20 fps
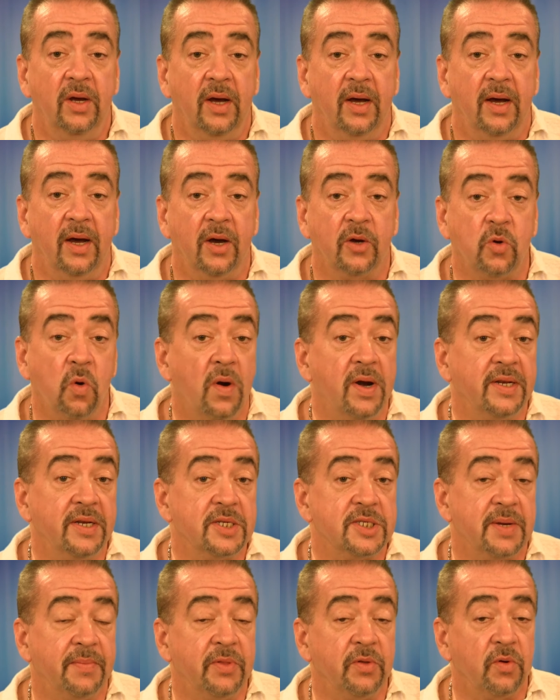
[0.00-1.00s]
According to
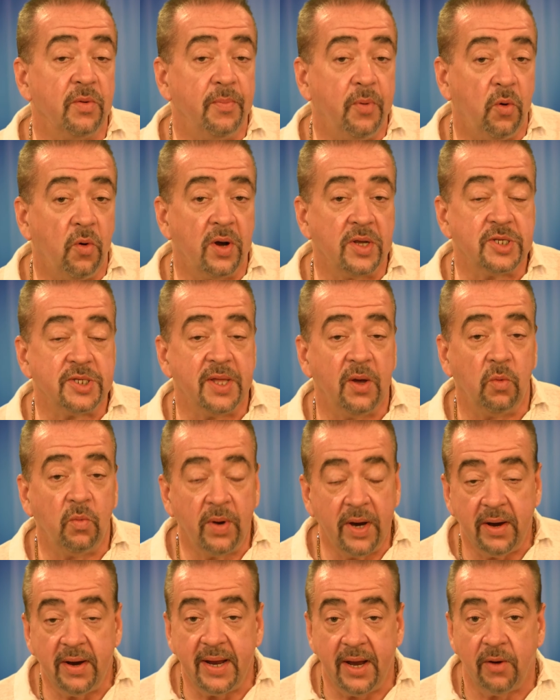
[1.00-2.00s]
some of the reports that
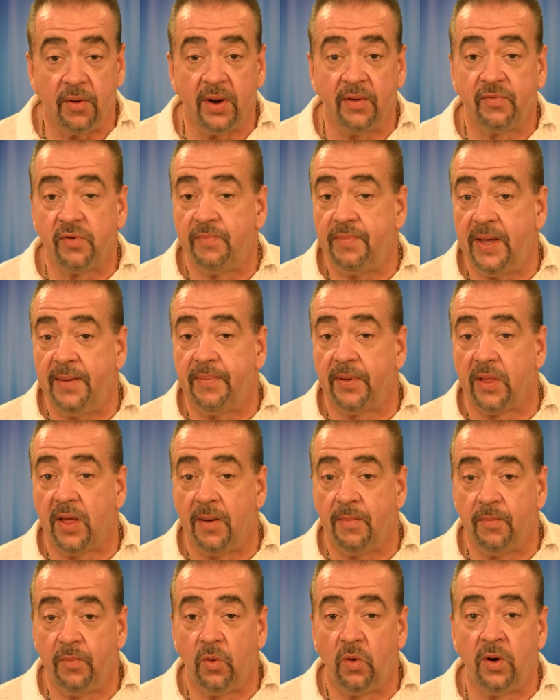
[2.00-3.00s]
we're hearing from people
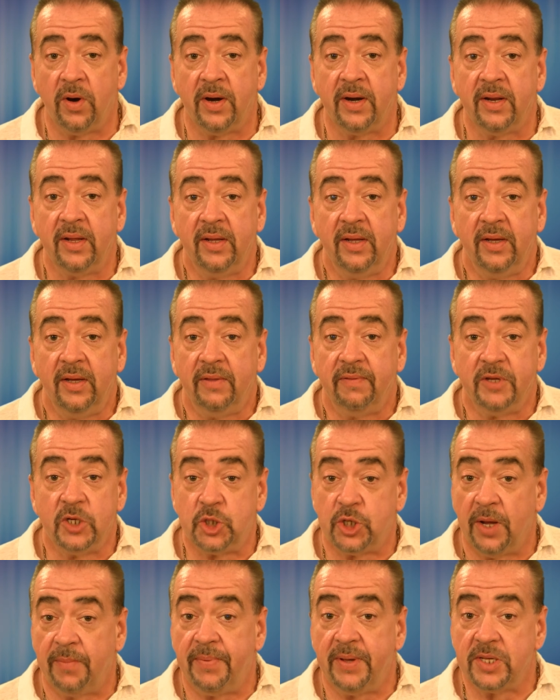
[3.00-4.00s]
on board, the
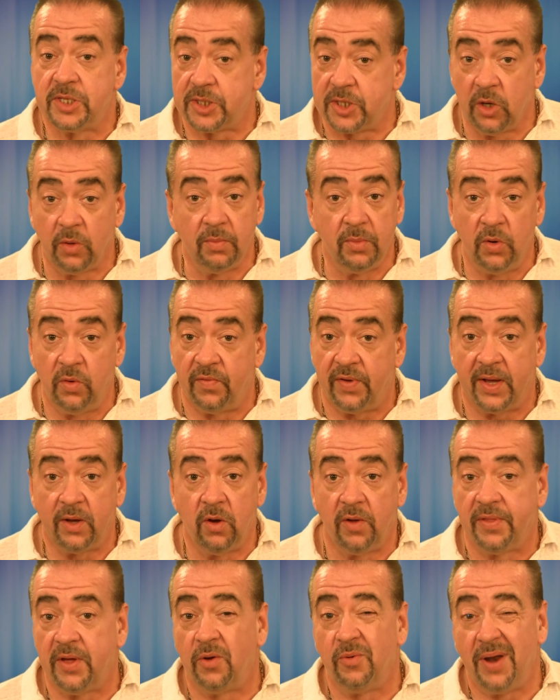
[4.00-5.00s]
ship is still moving,
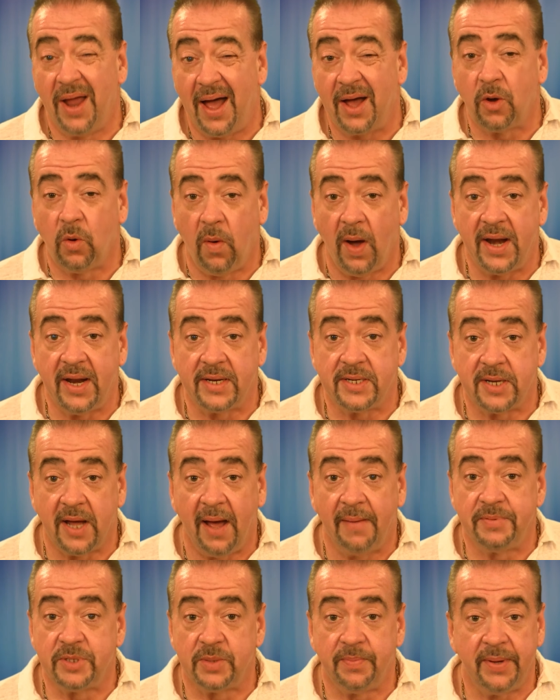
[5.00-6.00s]
although not quite at
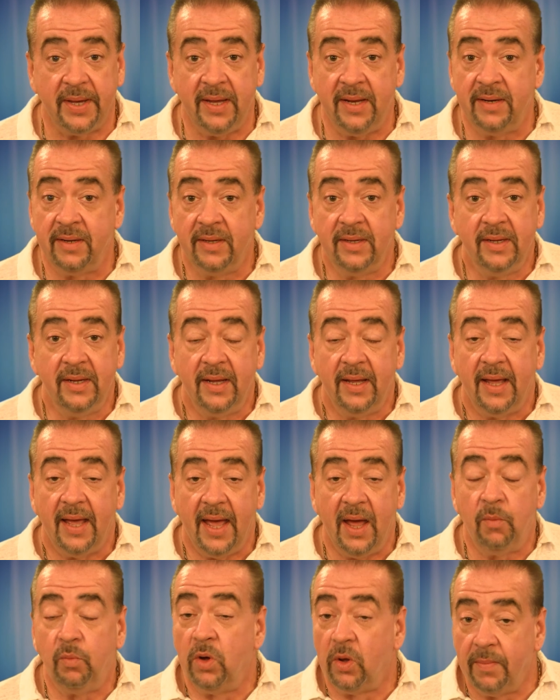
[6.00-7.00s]
top speed,
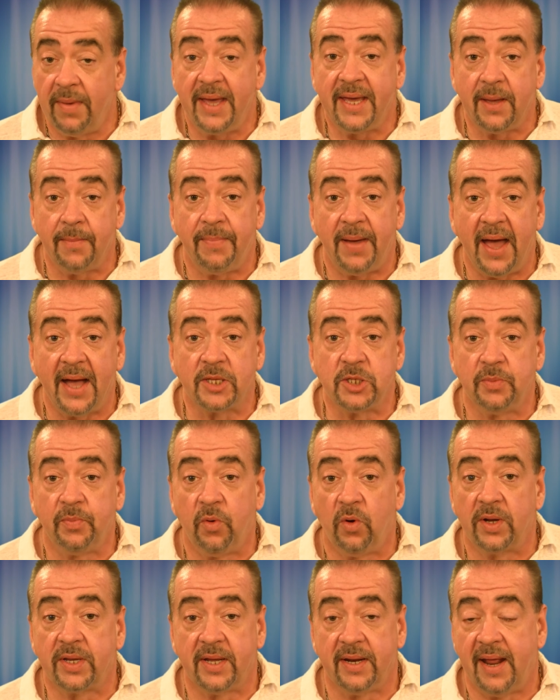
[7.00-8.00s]
and will make it back to
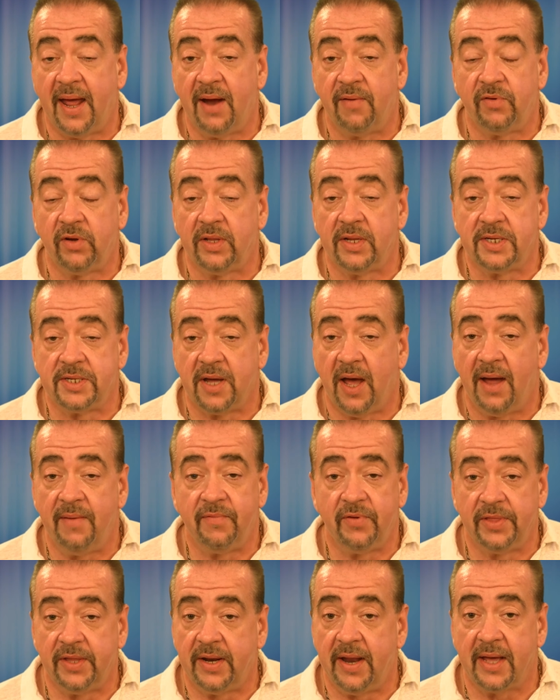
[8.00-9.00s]
Port Canaveral in time
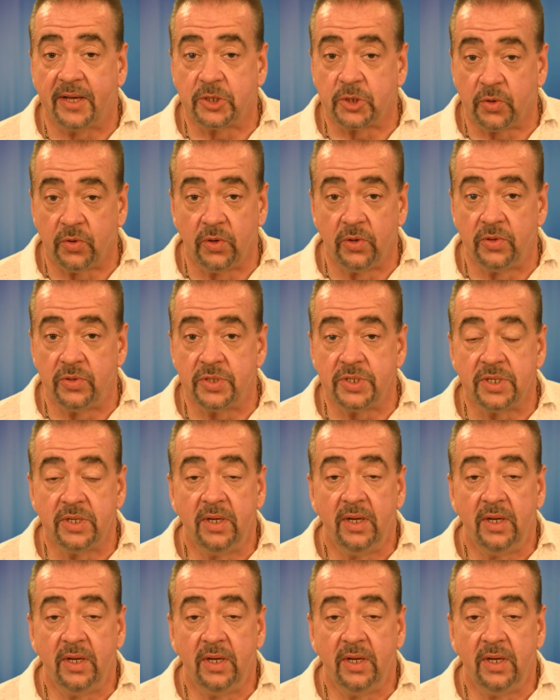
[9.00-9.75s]
for the next cruise.